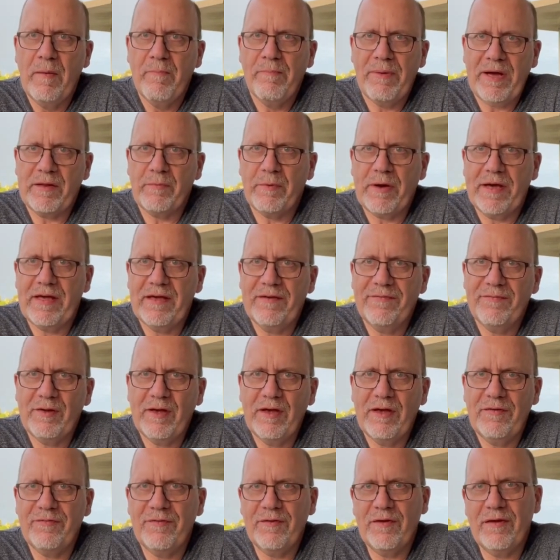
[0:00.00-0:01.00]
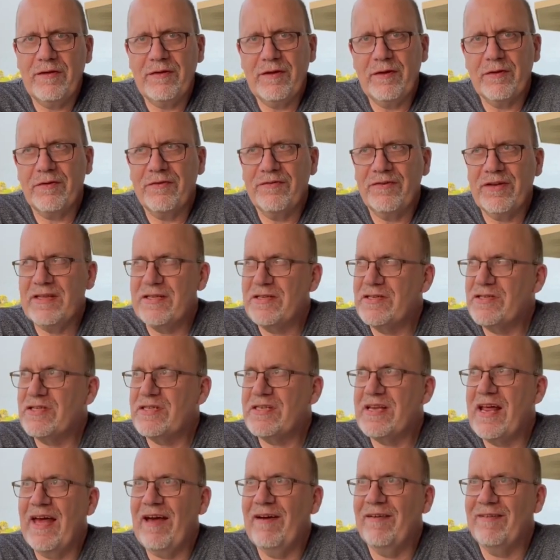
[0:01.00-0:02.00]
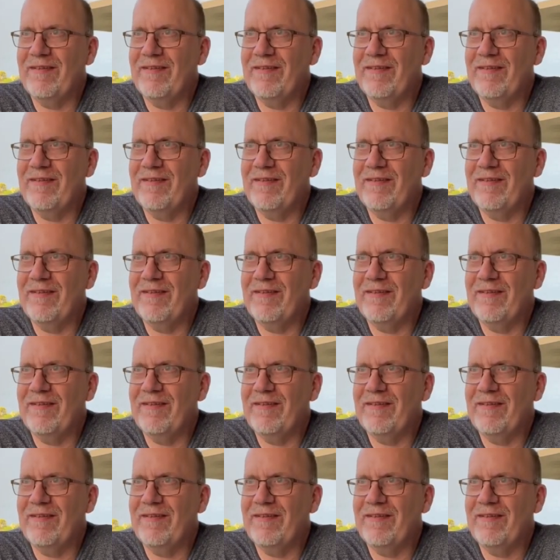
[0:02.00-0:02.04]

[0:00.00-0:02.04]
By the way, if, if you can see this just